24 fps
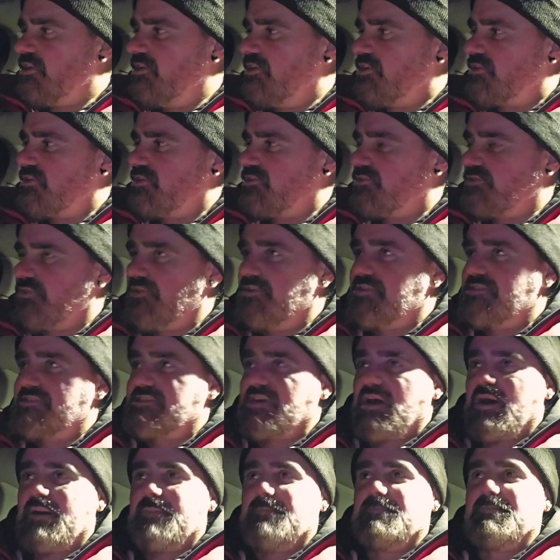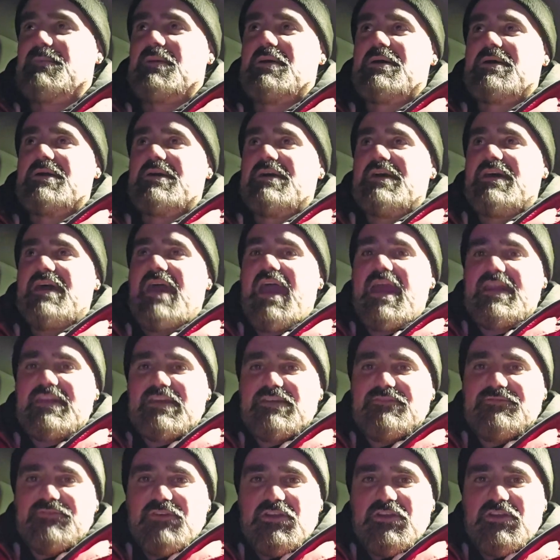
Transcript: look at doing some editing